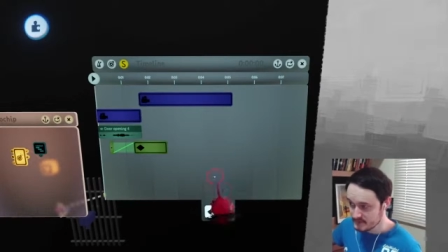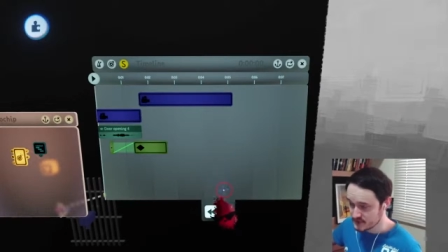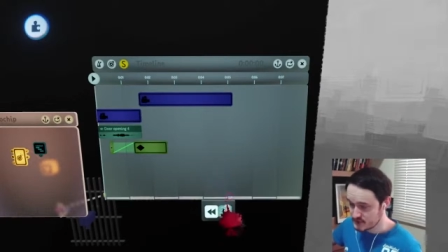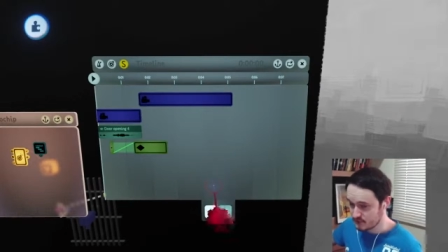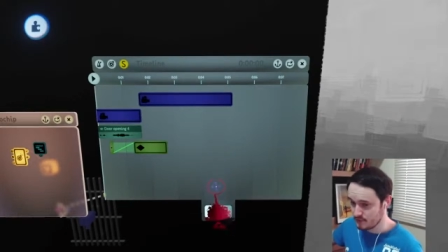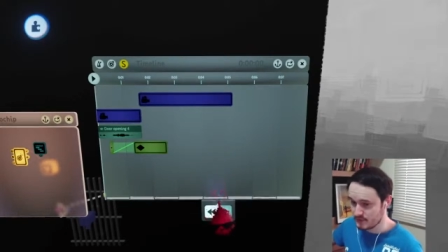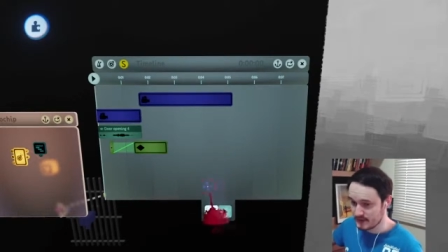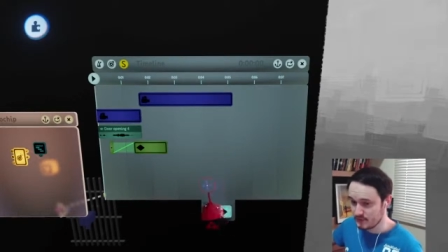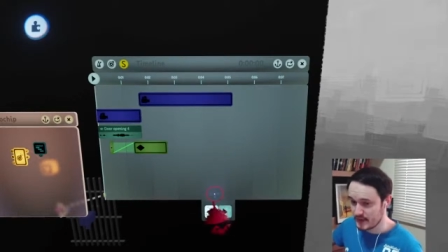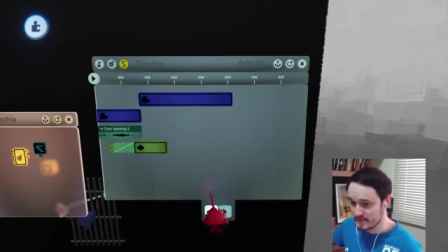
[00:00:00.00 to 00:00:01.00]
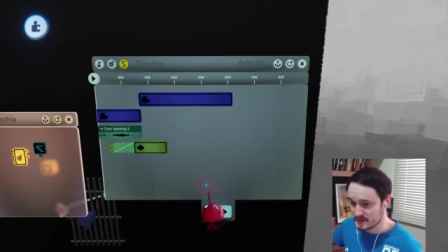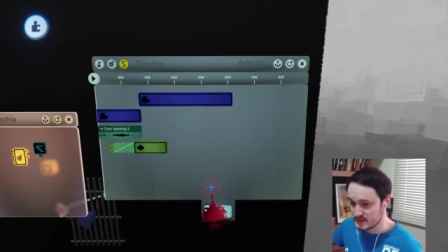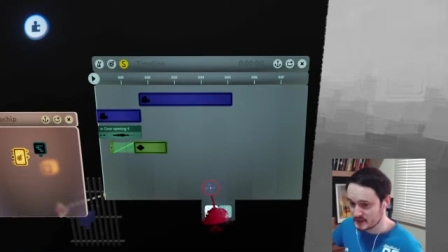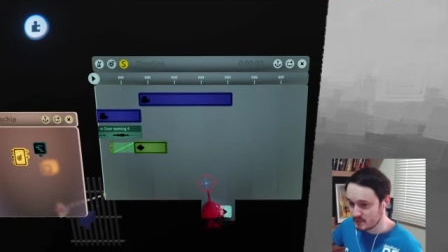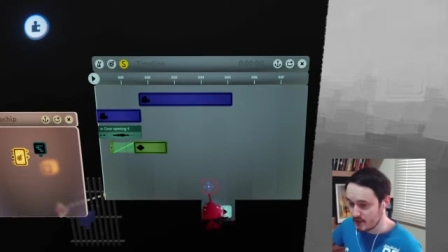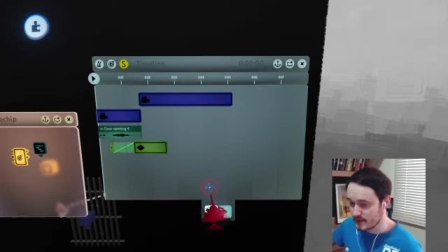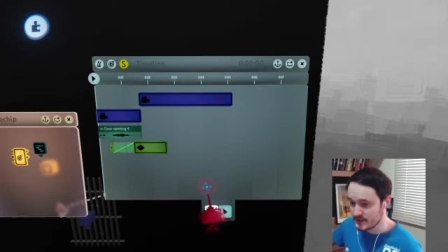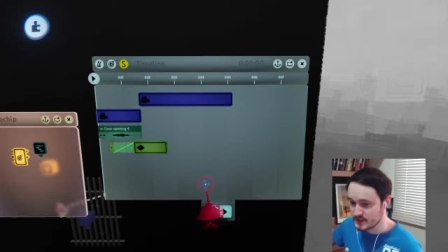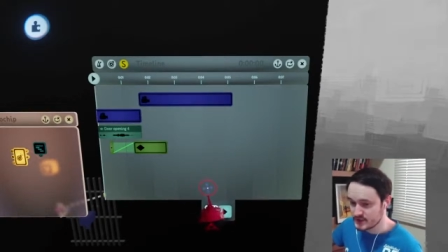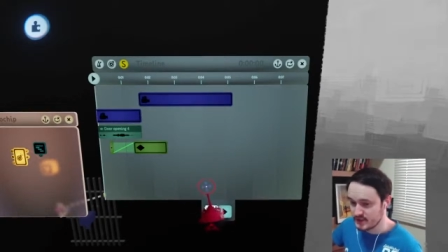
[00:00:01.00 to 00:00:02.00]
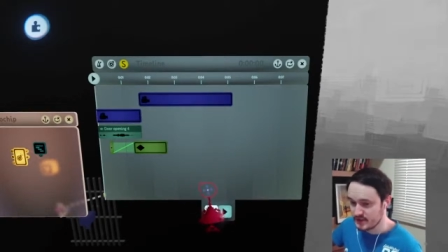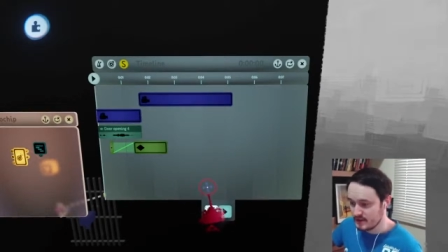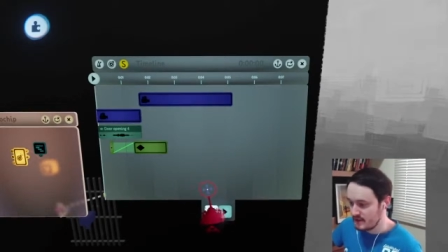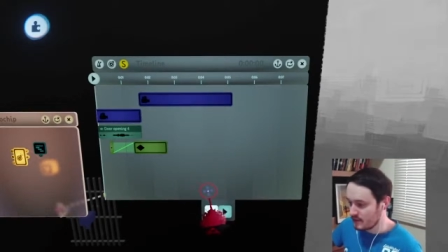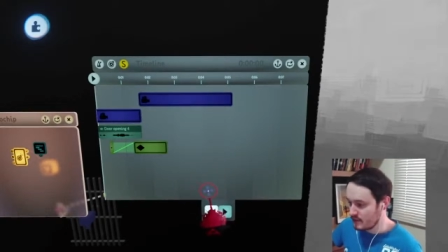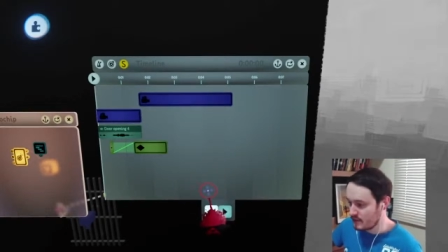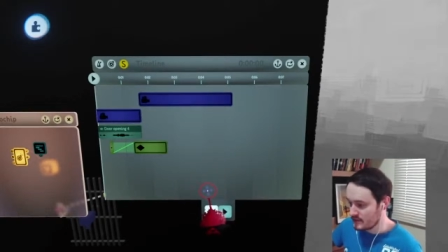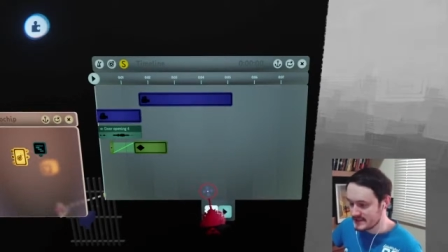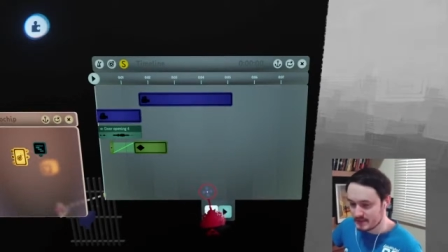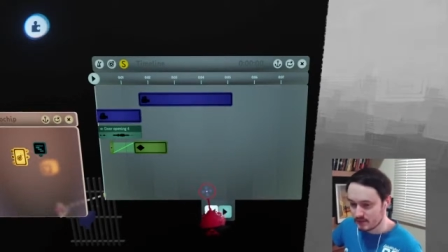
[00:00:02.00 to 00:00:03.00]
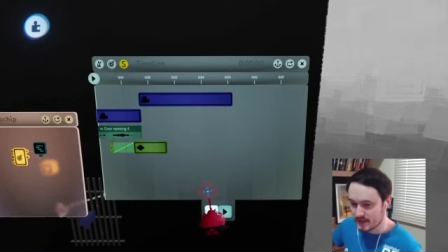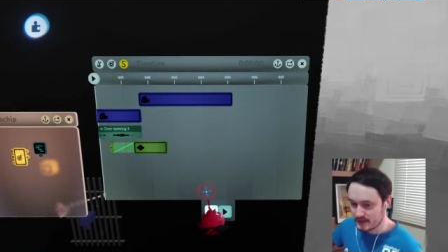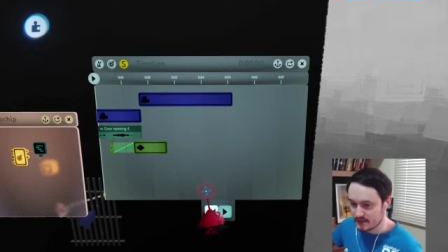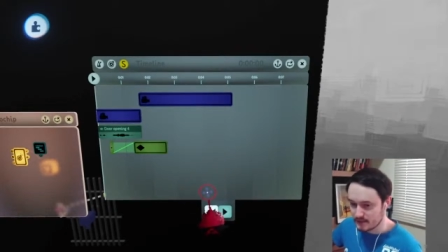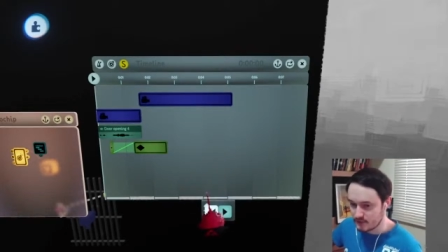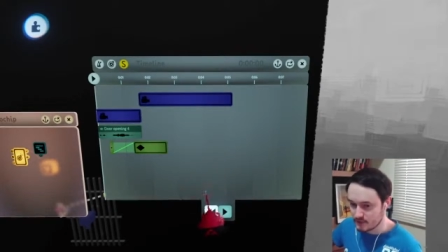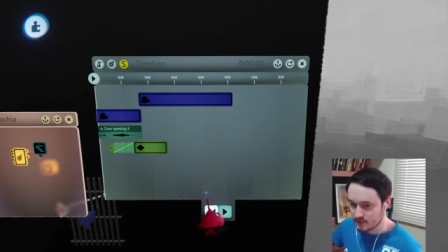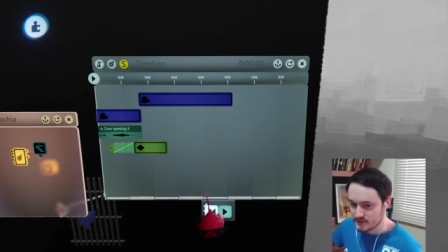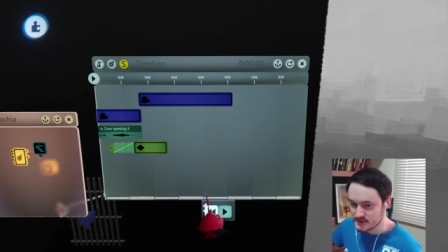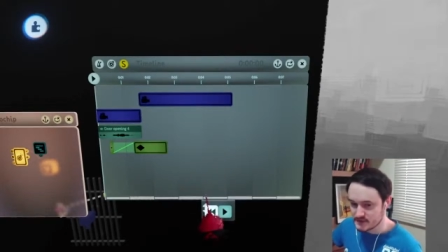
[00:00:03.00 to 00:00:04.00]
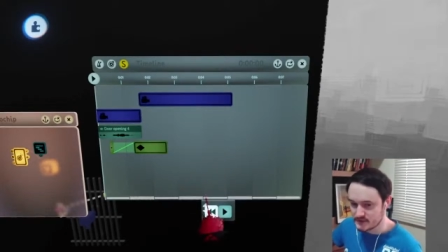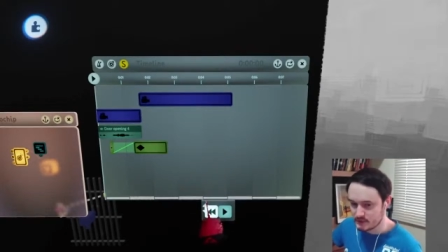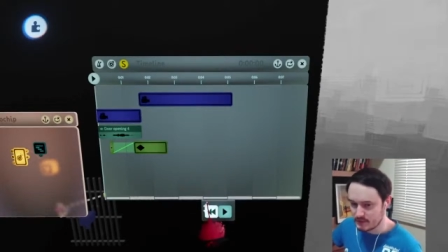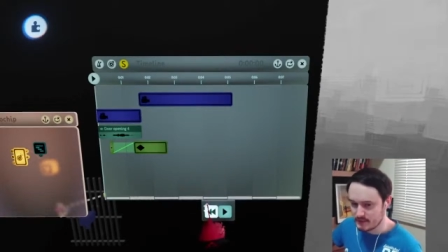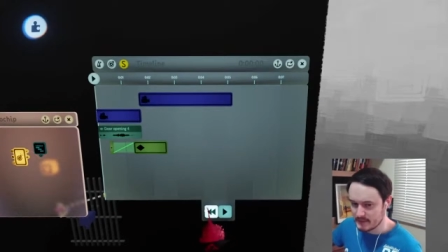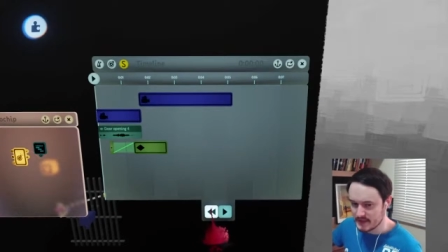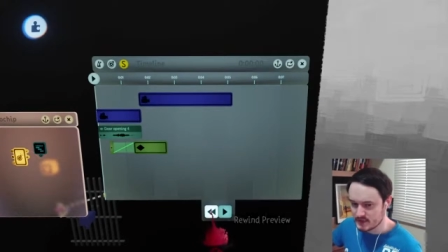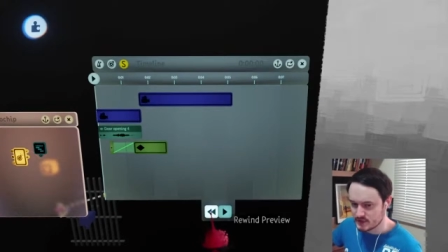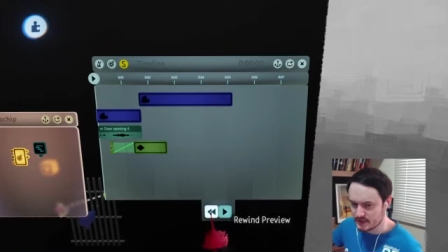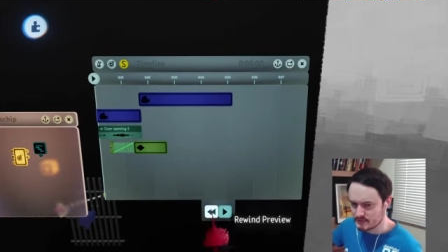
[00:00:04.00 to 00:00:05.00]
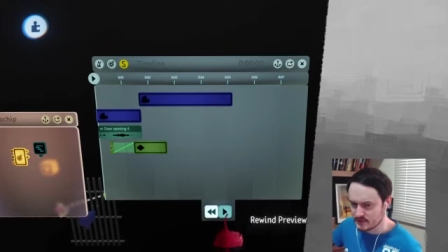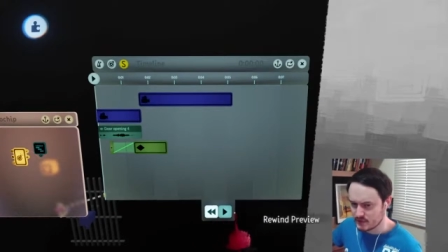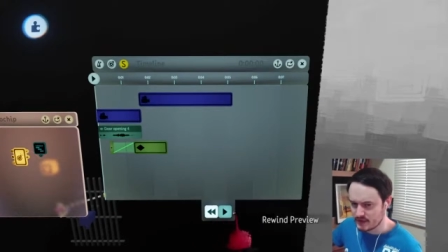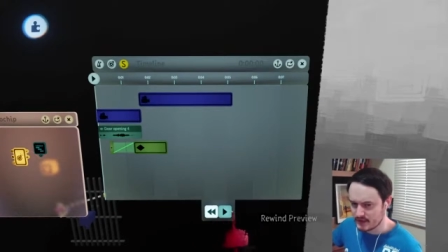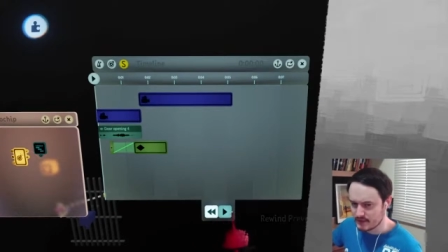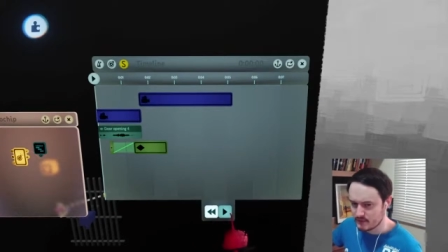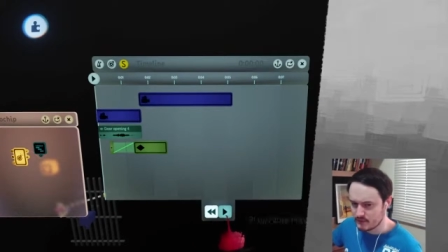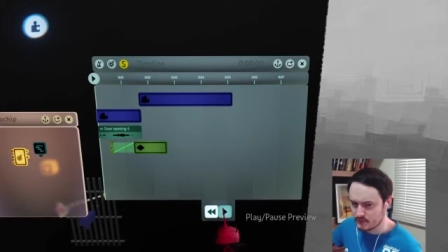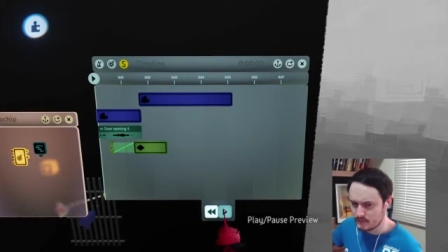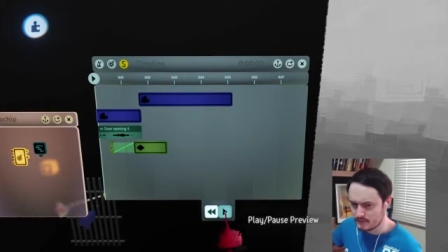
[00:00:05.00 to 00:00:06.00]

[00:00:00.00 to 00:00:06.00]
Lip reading: so they don't have as much polish, or they're still learning the tools, so it makes Dreams look a little